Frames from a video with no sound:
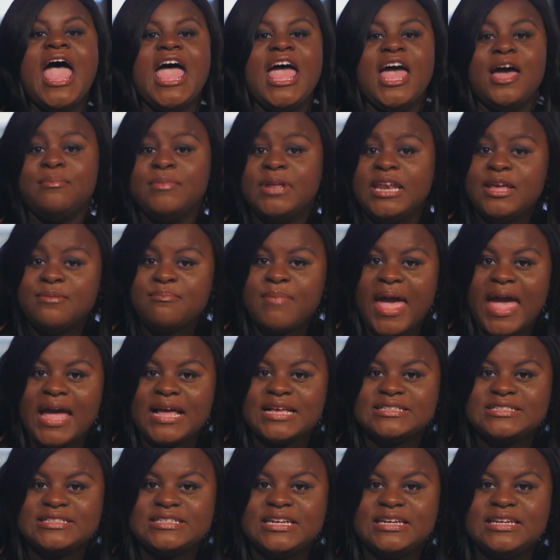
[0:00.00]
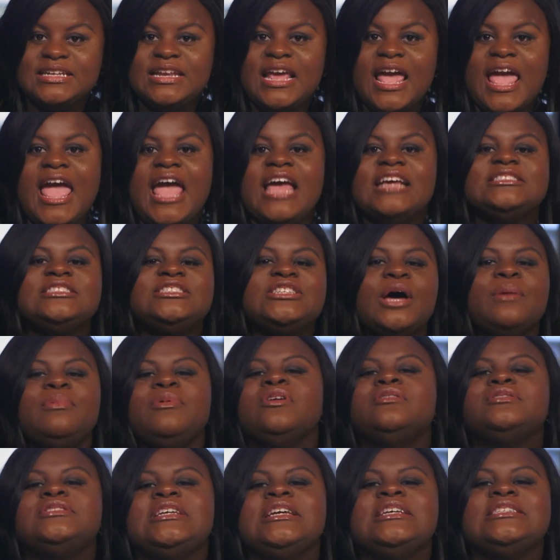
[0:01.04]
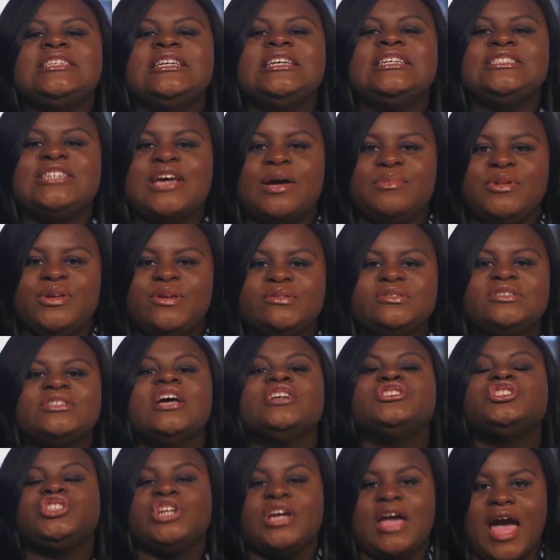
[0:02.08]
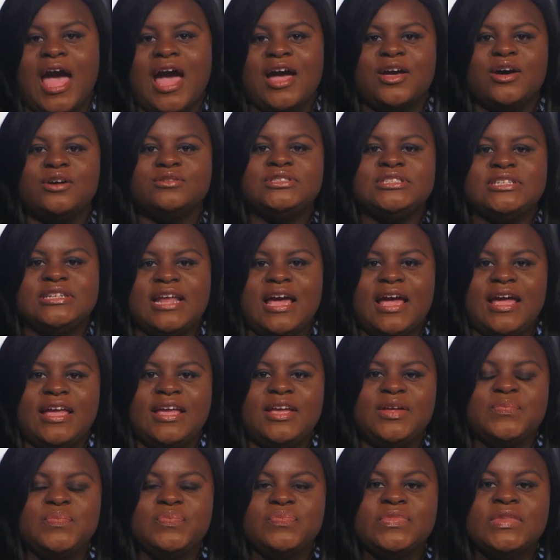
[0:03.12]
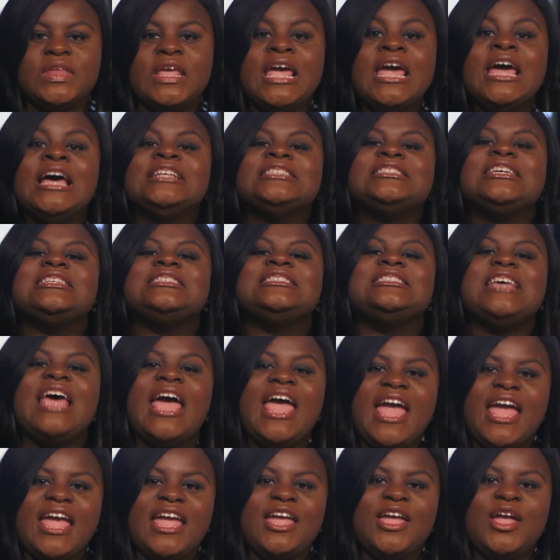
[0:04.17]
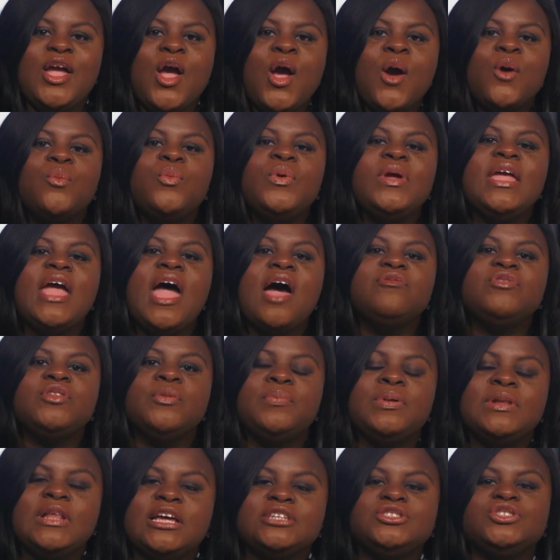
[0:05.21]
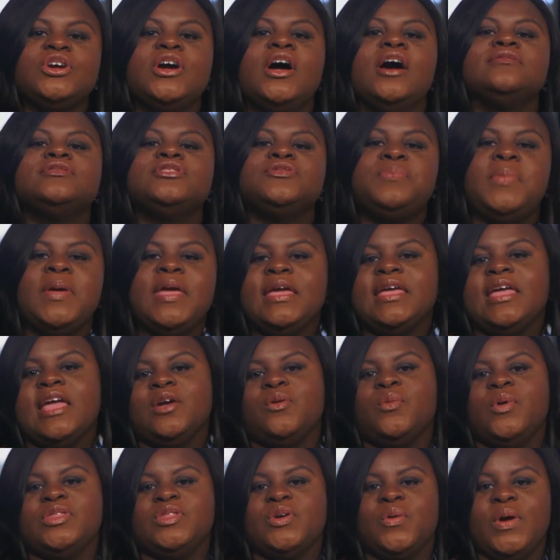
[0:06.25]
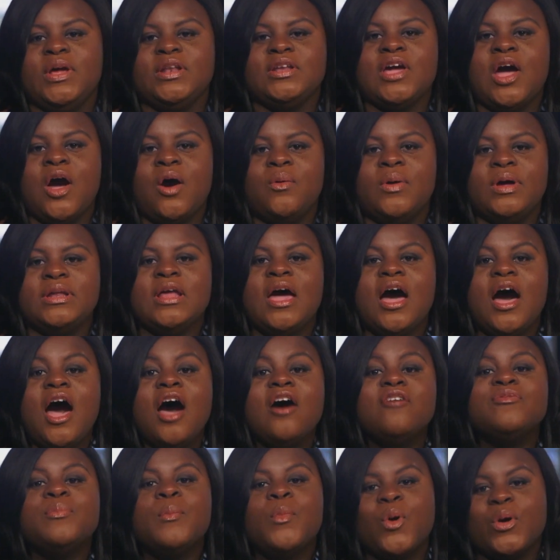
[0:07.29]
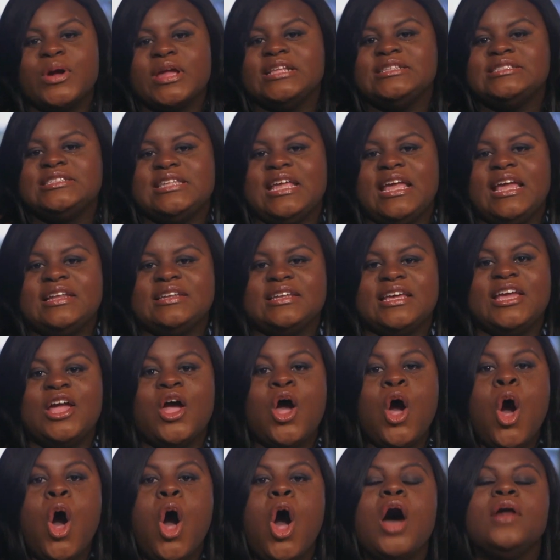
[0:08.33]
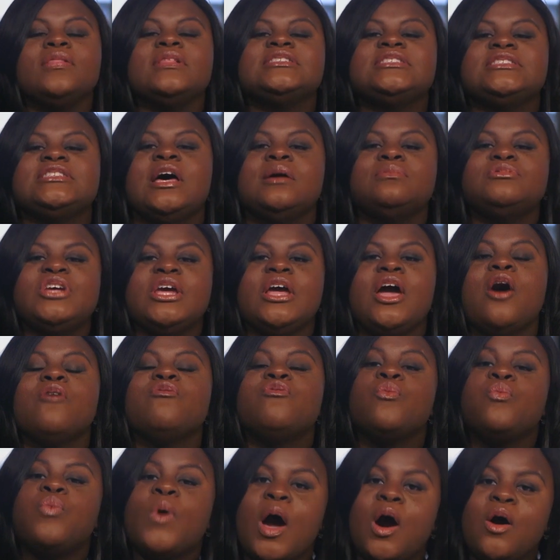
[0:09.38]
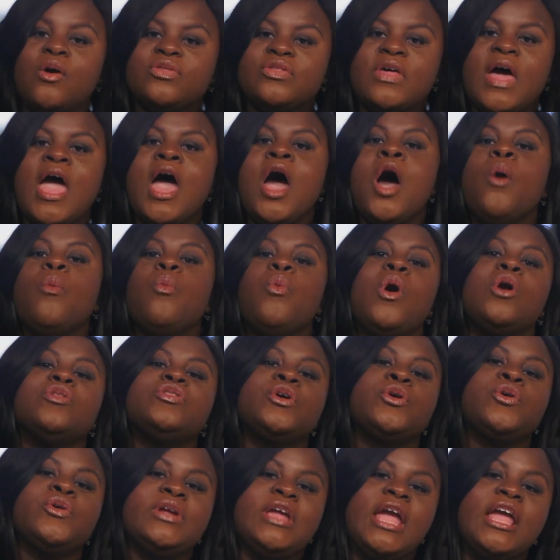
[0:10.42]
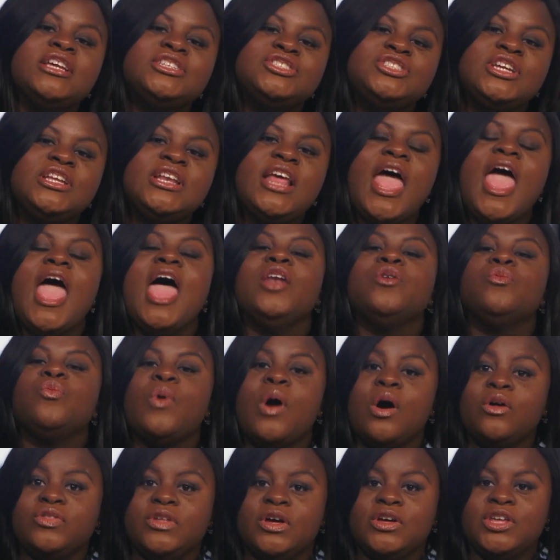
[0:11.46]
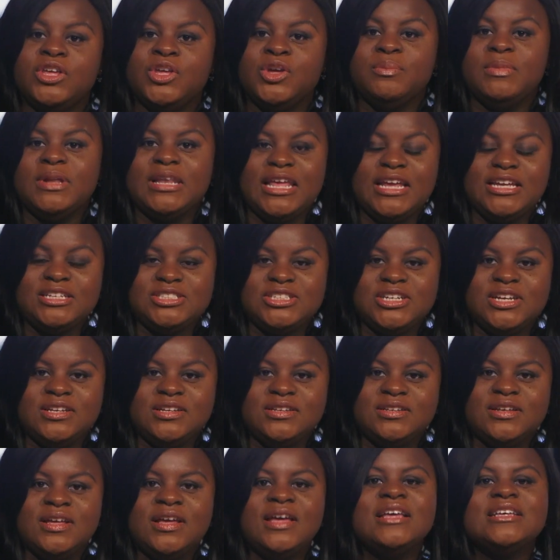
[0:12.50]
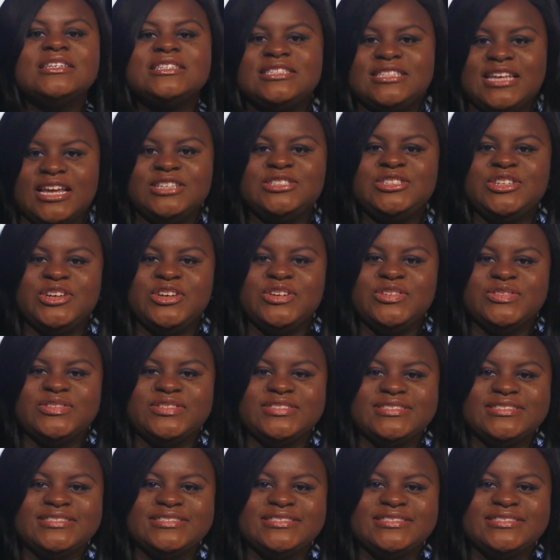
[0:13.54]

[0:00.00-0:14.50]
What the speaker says: Ebony Magazine, and WTTW's Chicago Tonight. Today, we have the pleasure of speaking with Gwen Cohen of Morgan Stanley on the subject of wealth, wealth creation, and wealth accumulation. Stay tuned.